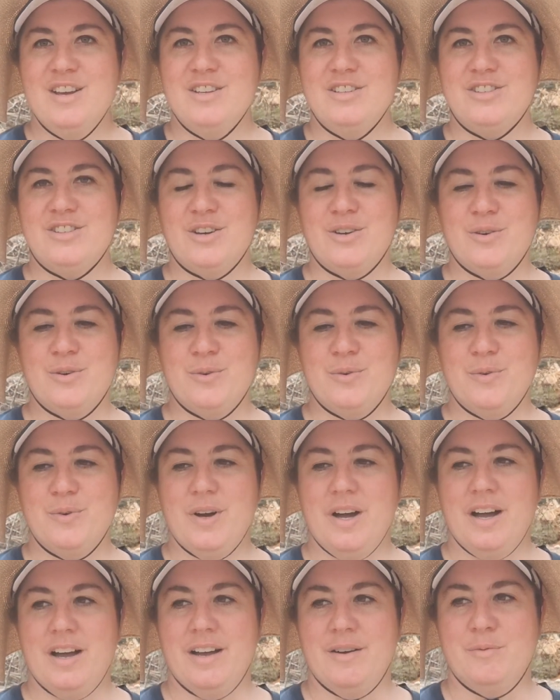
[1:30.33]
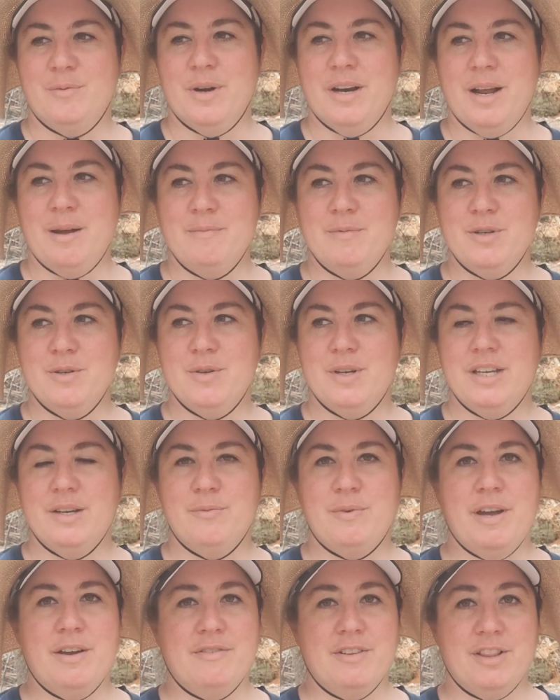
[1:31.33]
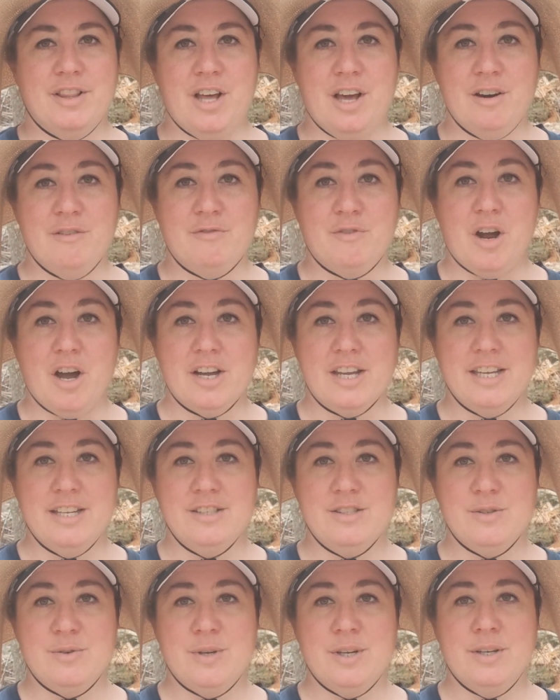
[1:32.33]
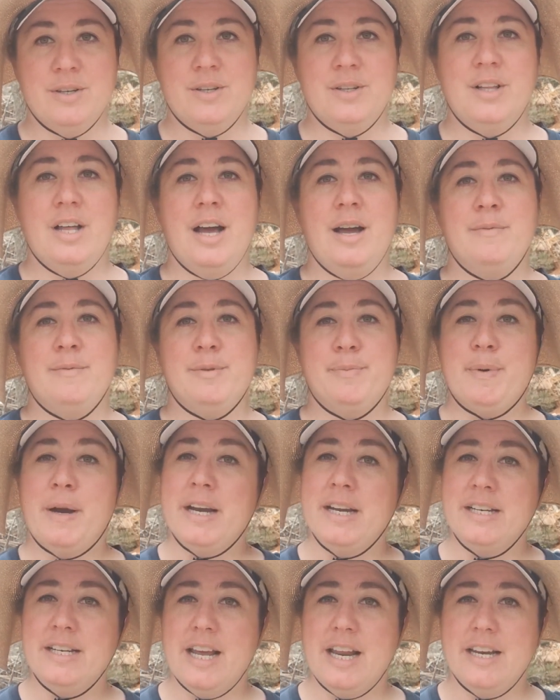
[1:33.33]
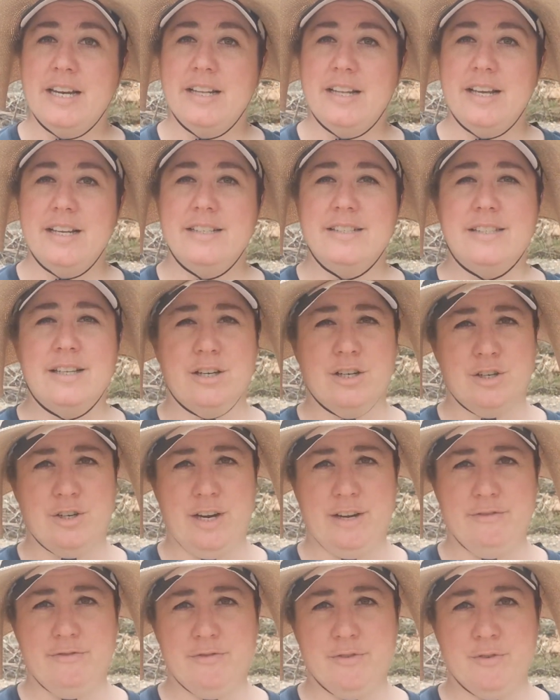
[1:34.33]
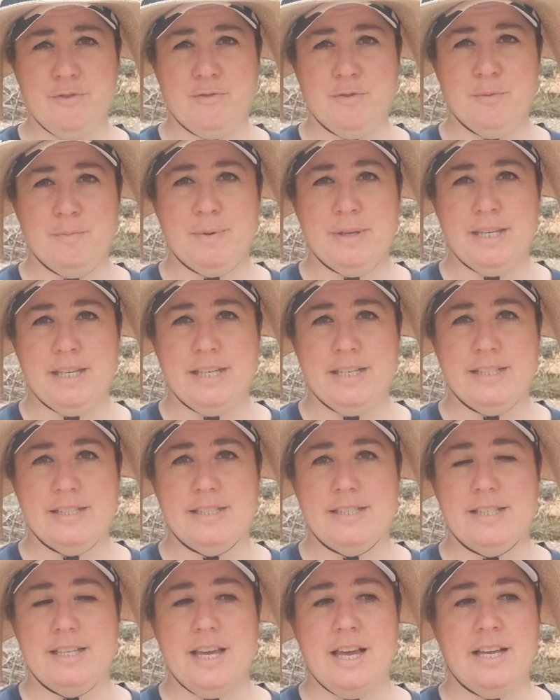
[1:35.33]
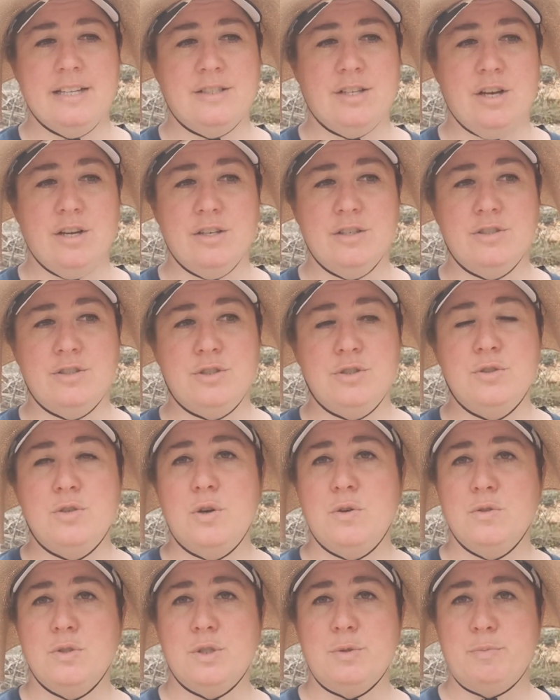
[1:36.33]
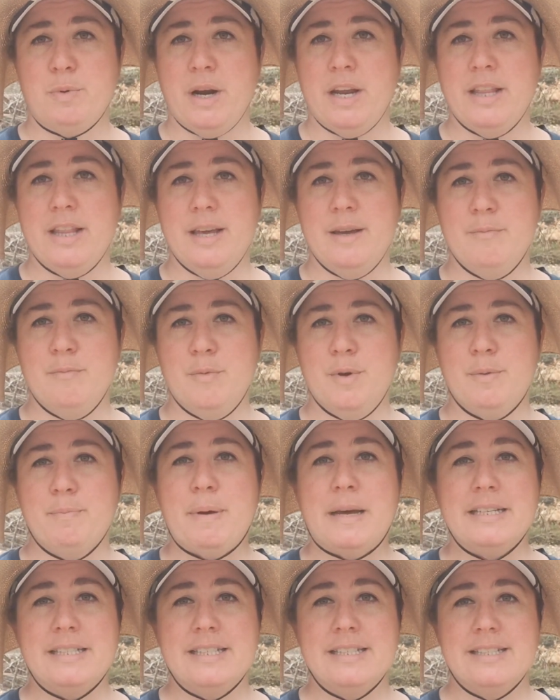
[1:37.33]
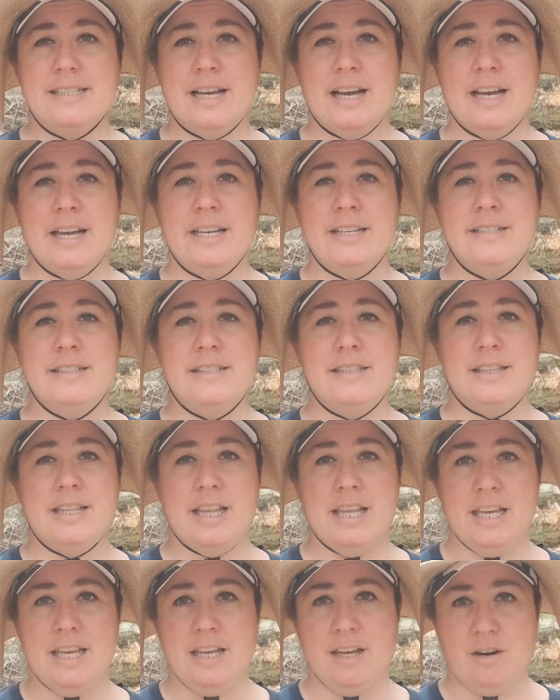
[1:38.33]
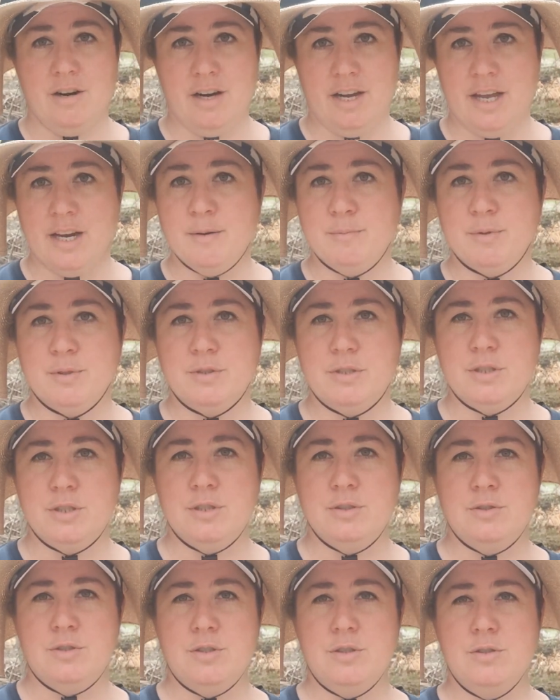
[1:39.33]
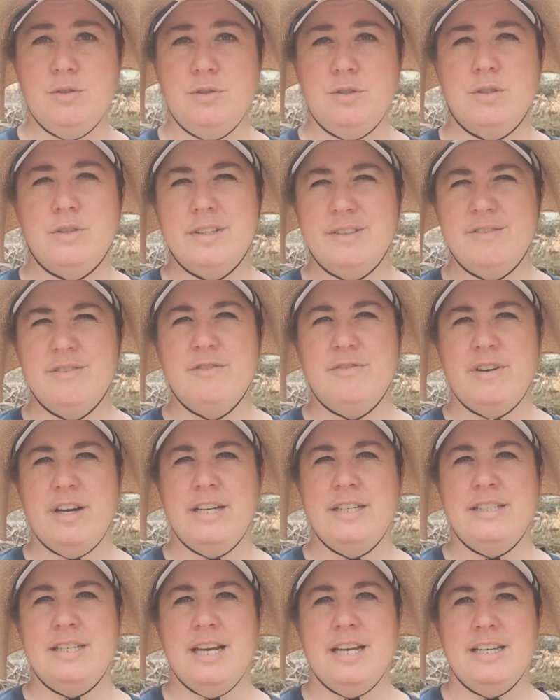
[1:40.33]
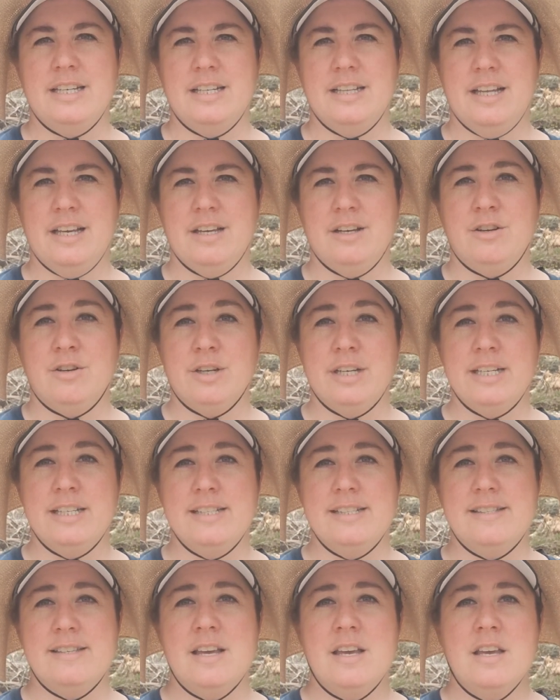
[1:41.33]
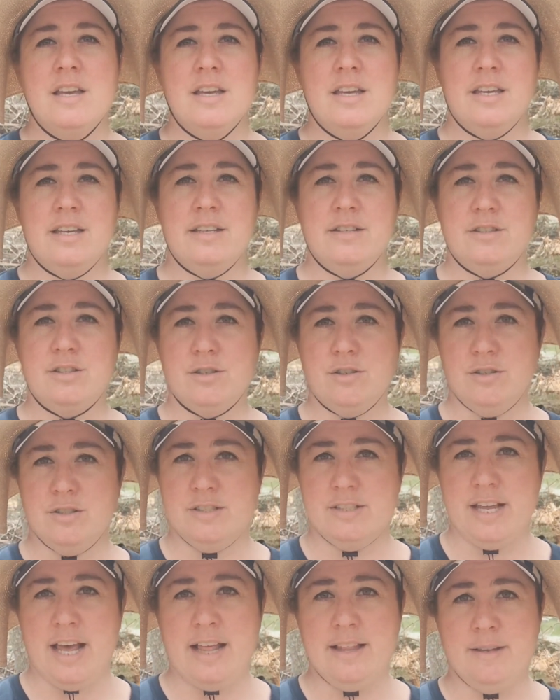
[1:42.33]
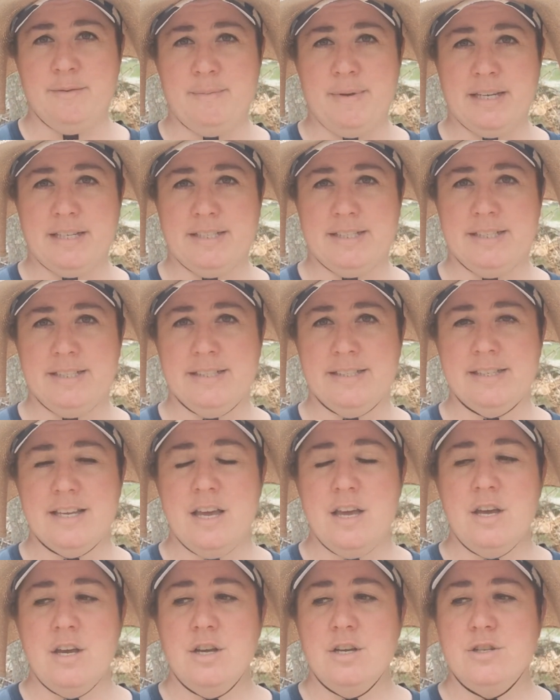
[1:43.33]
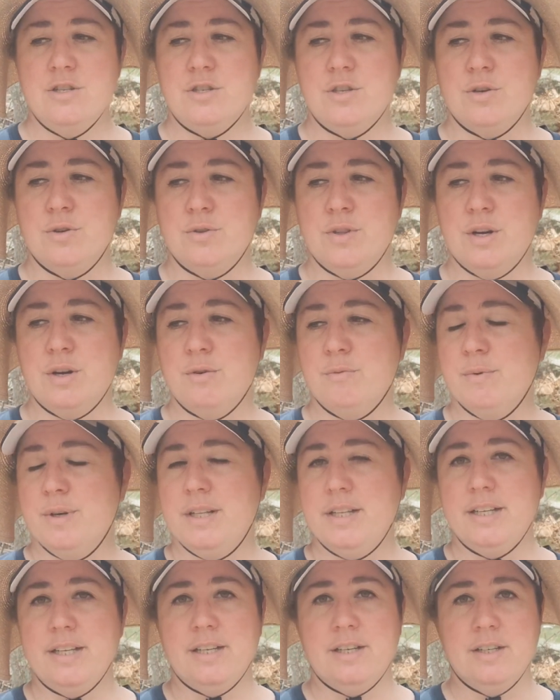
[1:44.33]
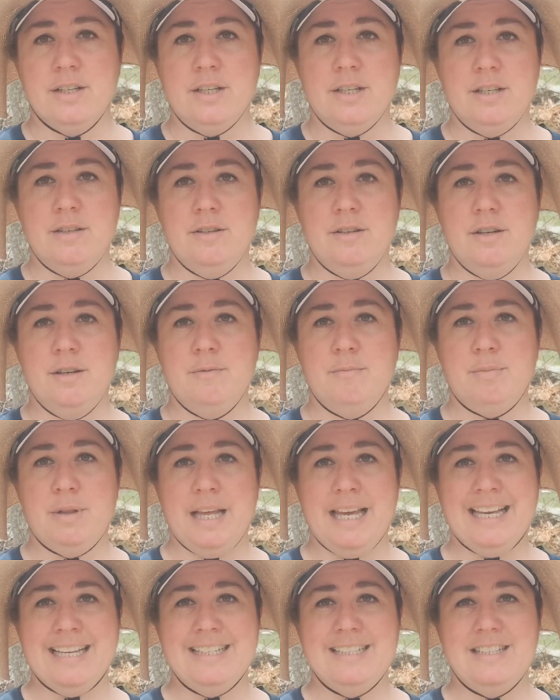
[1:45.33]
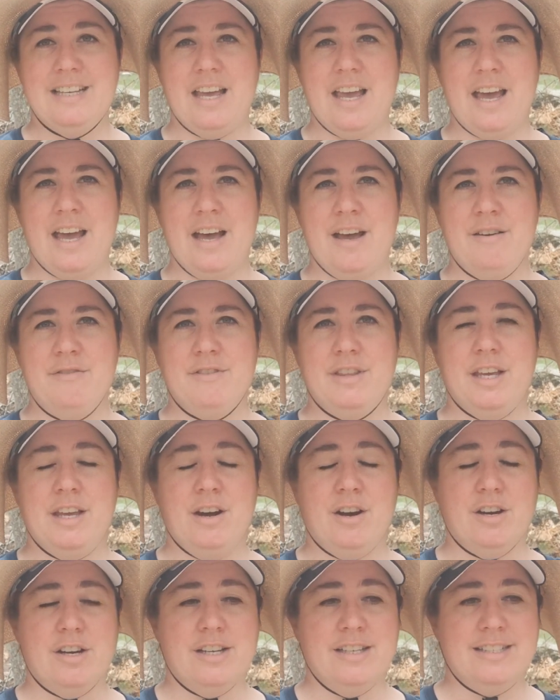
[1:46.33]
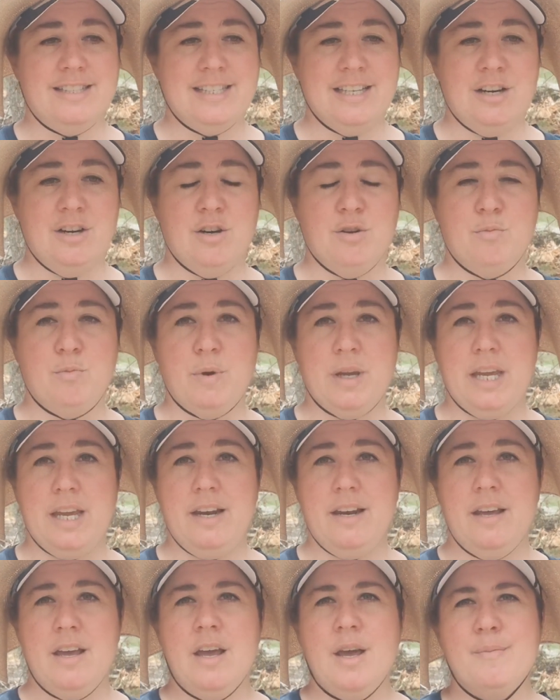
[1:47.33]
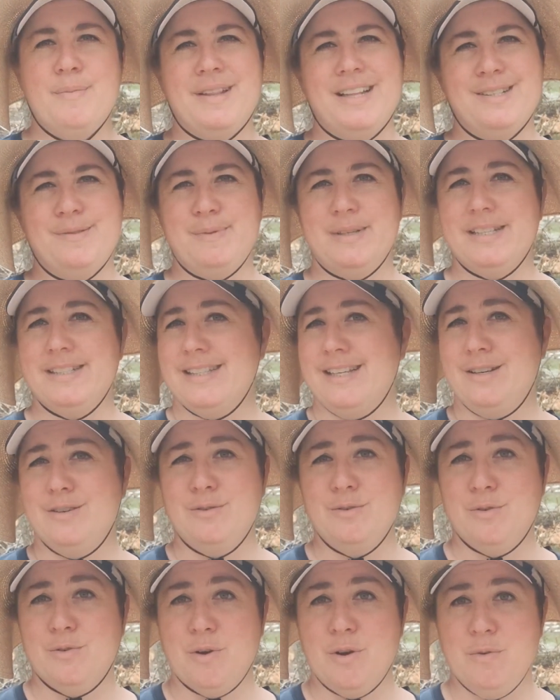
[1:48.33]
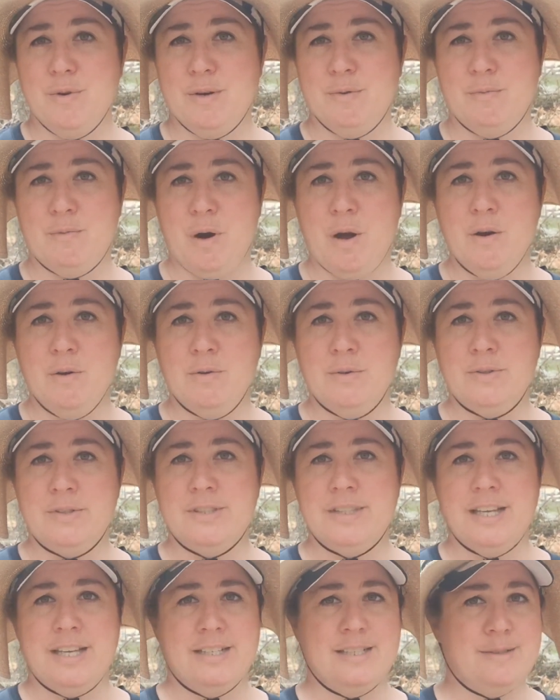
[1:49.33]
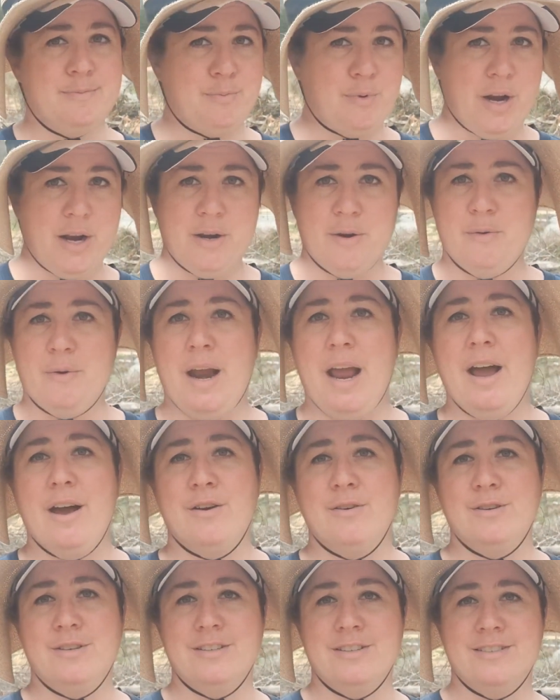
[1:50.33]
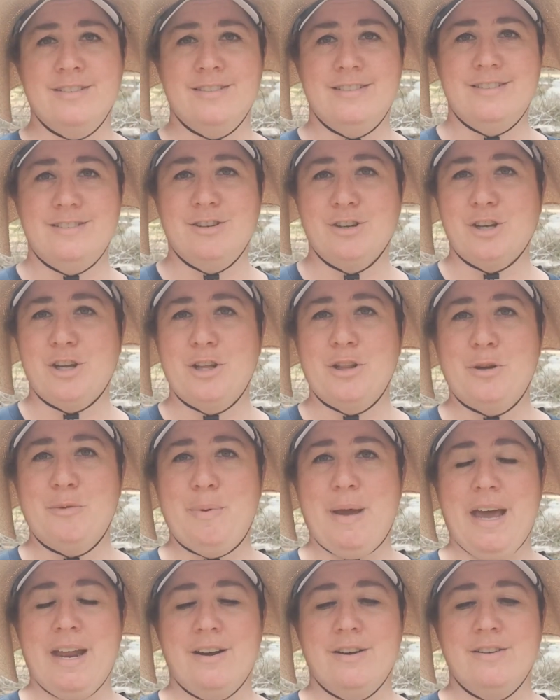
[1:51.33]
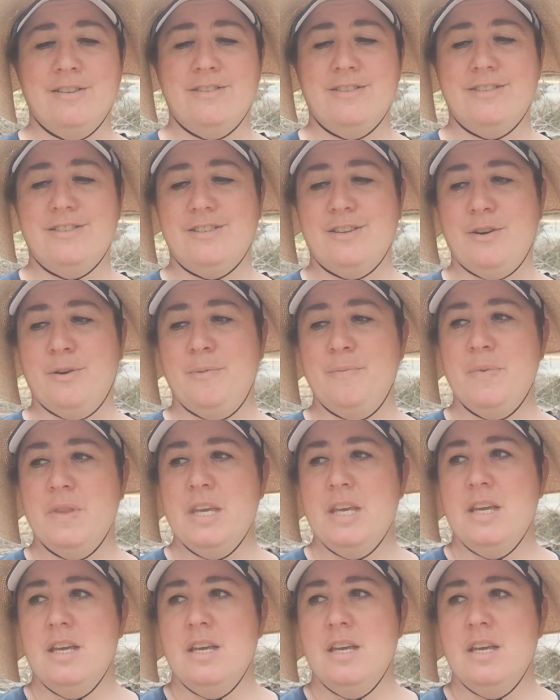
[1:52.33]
So uh, what I'm doing, we have a lot of rocky soil. I'm spreading dandelions. They're great food for bees. As long as you don't spray them with pesticides, they are edible to you too. You'll even find dandelion greens in certain salad mixes. So they're really good plant to have. They are considered a weed, but that's because they don't grow in rows. They spread around in circular patterns. So